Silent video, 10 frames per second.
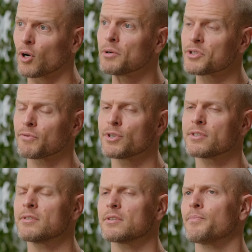for a host of
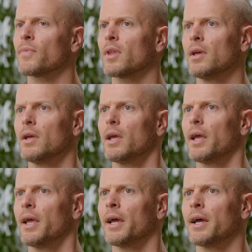reasons, mm -hmm.
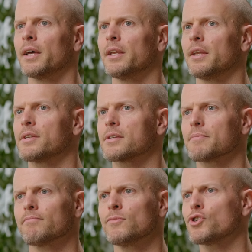and
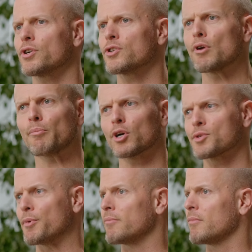insurance
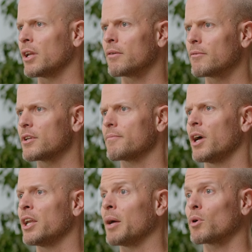reimbursement and
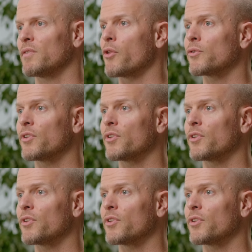a number of other